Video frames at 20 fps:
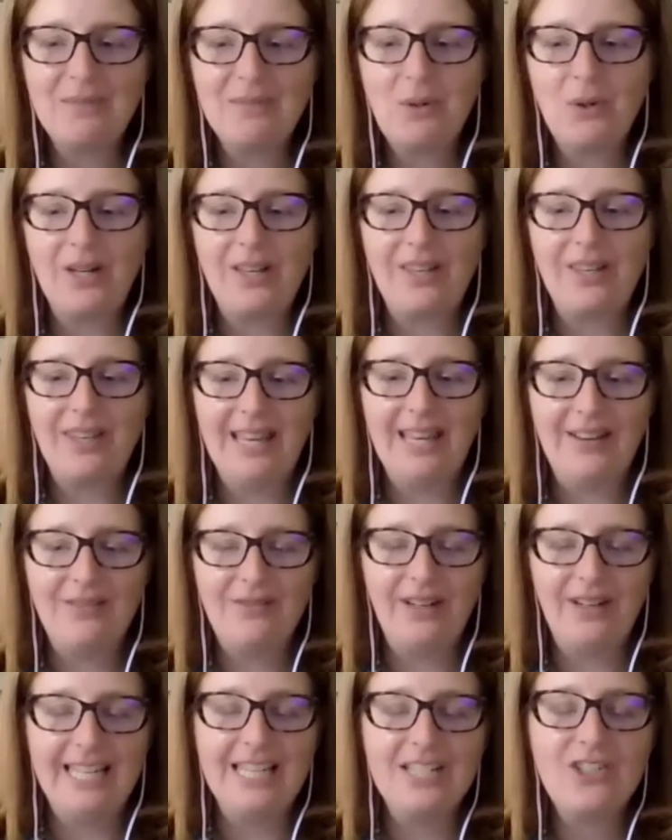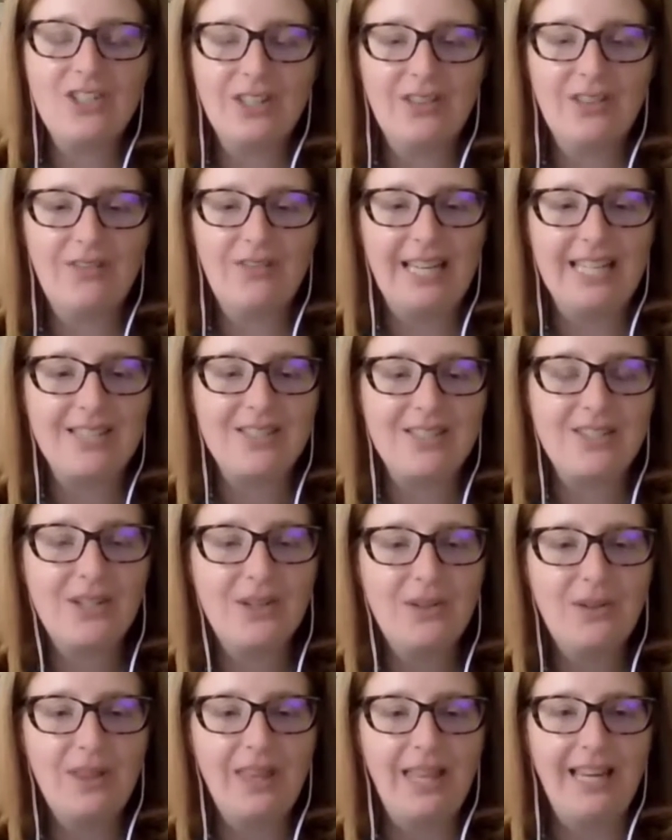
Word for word: important thing, financial advice too.